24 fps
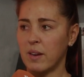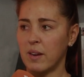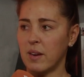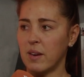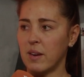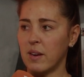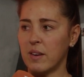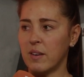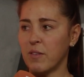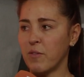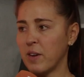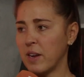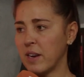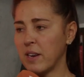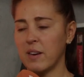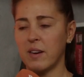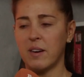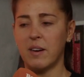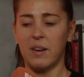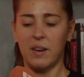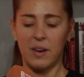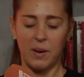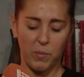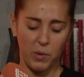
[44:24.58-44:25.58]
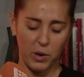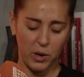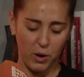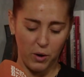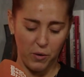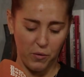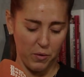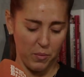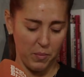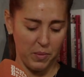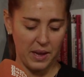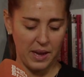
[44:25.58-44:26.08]
And then a defender, and we'll go
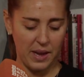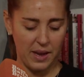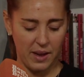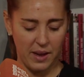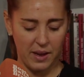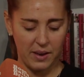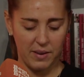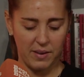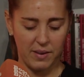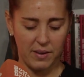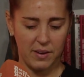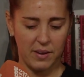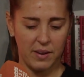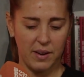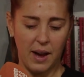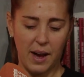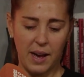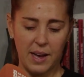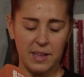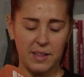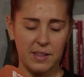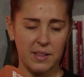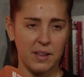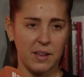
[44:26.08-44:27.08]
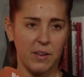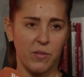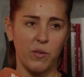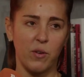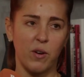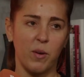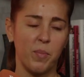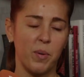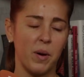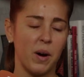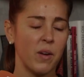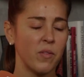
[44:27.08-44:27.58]
from there. And guys, if you're a
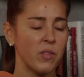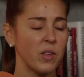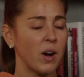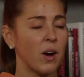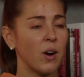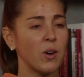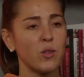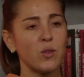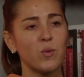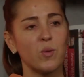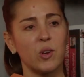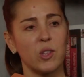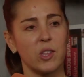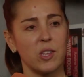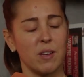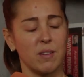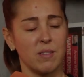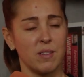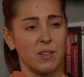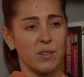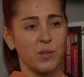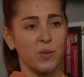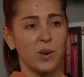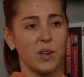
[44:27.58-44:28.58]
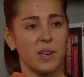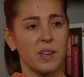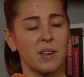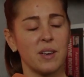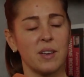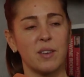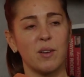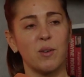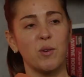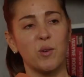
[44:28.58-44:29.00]
part of the Arsenal or Chelsea squad, and I don't